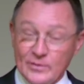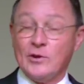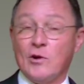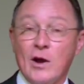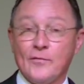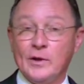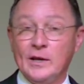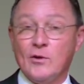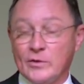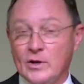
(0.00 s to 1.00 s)
they're
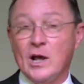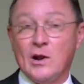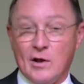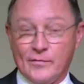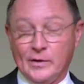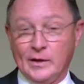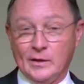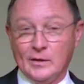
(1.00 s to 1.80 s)
offering or they're not offering.